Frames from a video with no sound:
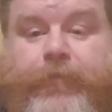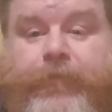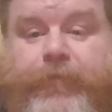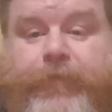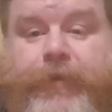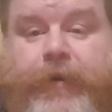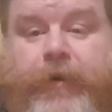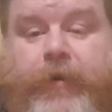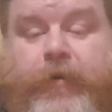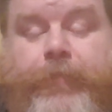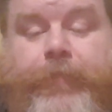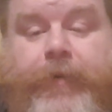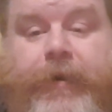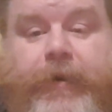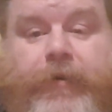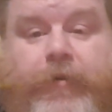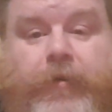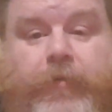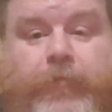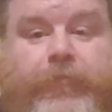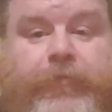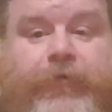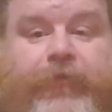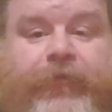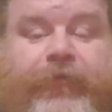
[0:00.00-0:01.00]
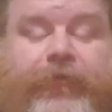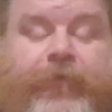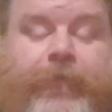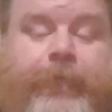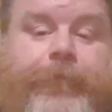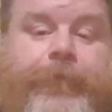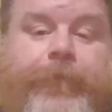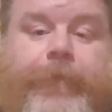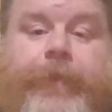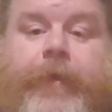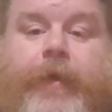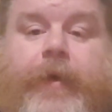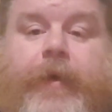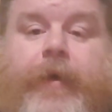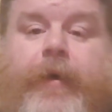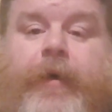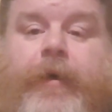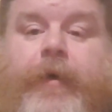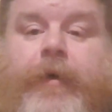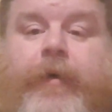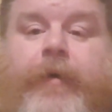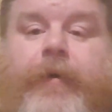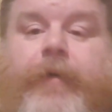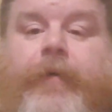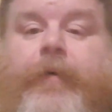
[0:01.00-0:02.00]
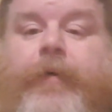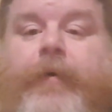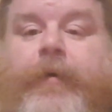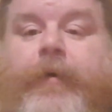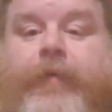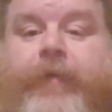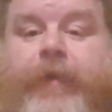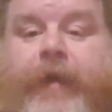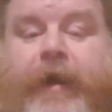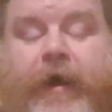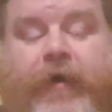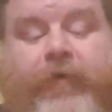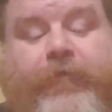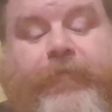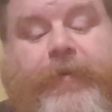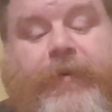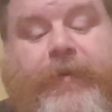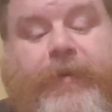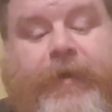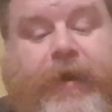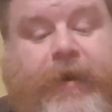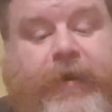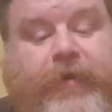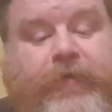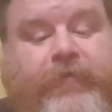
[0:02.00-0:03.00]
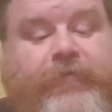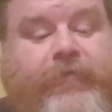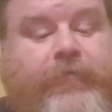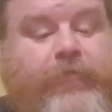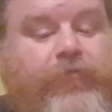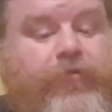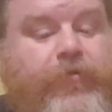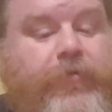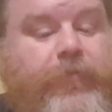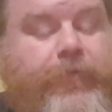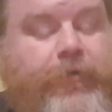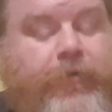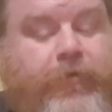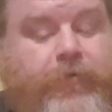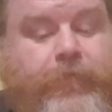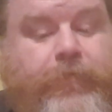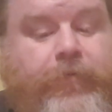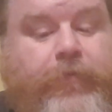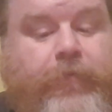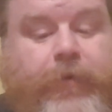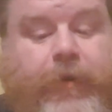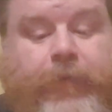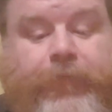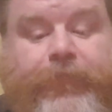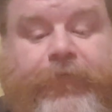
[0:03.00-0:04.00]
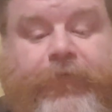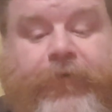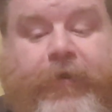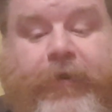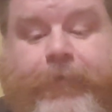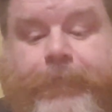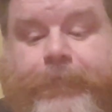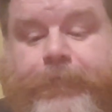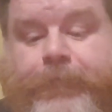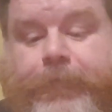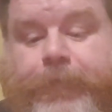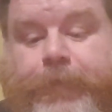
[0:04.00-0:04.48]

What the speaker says: They are big numbers. They have been taken from a reputable website.